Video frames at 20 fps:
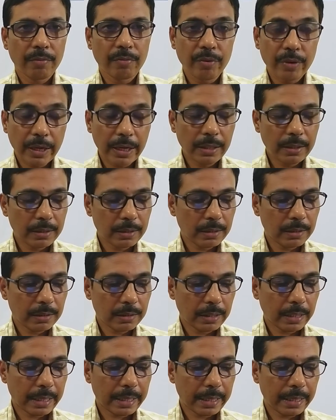
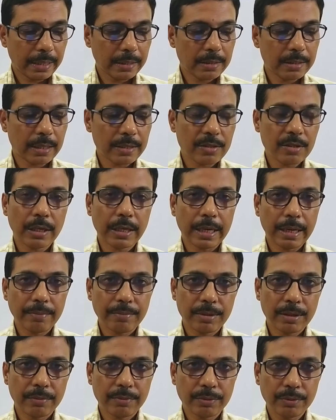When the guest does not
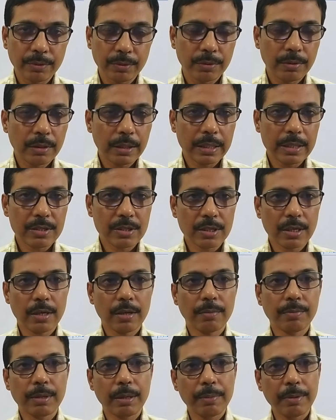give the food, instead
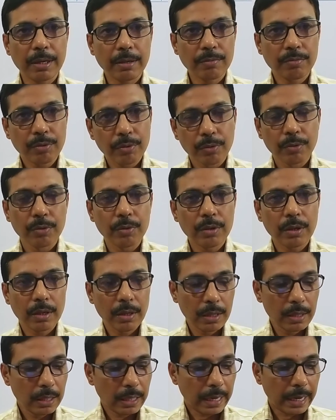of giving food,
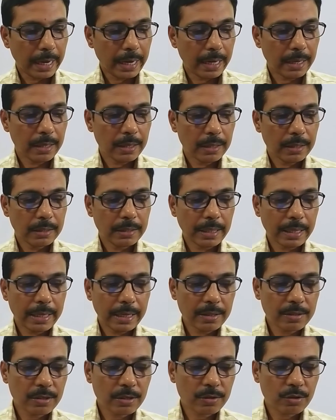and the
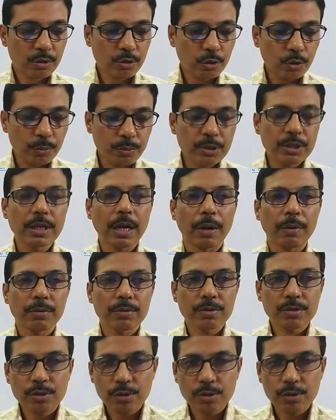guest stoops down,